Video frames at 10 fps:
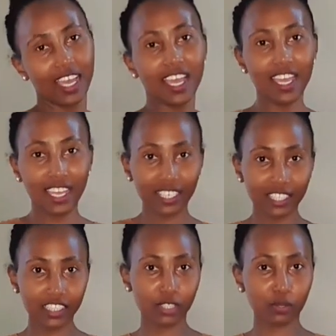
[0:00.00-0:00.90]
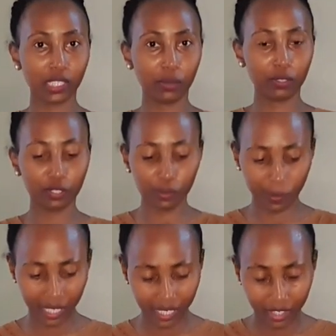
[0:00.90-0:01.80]
And this is what I wore to
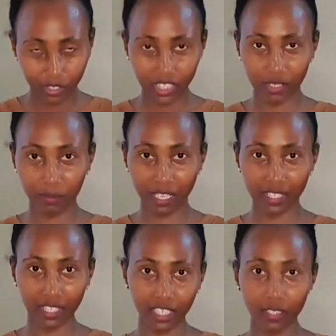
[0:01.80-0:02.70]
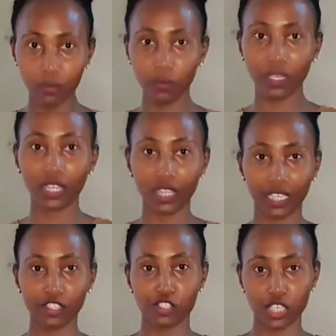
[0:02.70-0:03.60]
my daughter's birthday with the
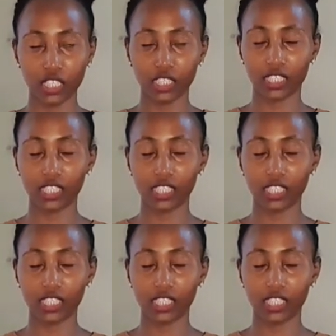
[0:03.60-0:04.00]
jeans.